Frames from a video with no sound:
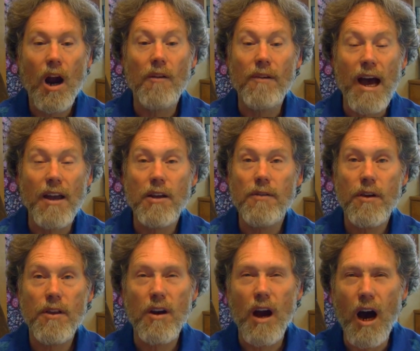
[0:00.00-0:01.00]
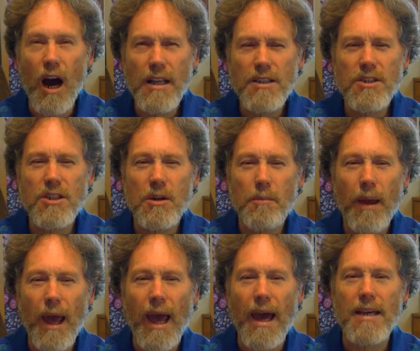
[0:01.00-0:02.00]
are valued for their
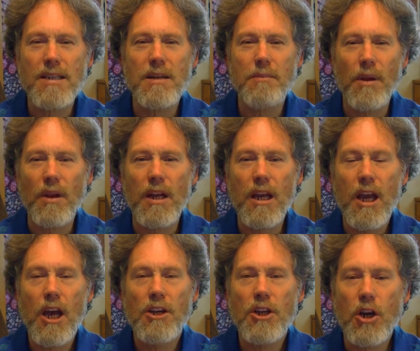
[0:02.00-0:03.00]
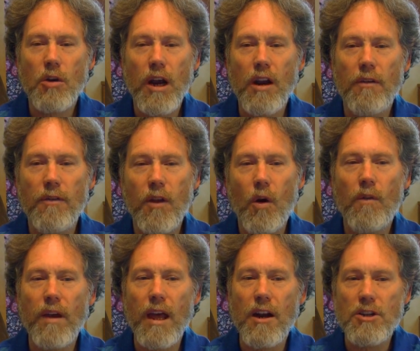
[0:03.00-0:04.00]
unsurpassed ability to create a flow
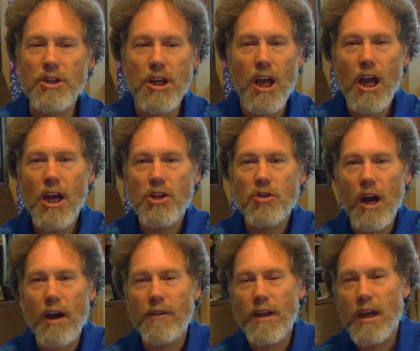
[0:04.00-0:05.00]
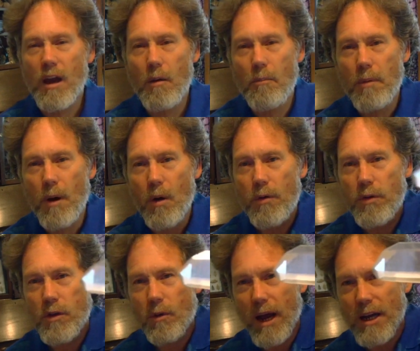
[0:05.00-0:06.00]
of energy traveling
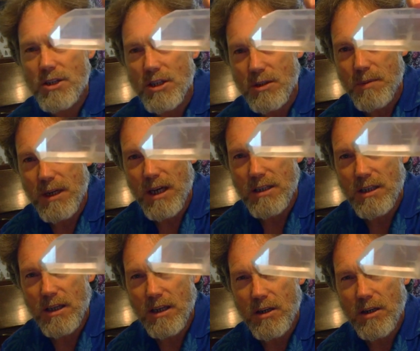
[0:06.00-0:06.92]
both directions because of the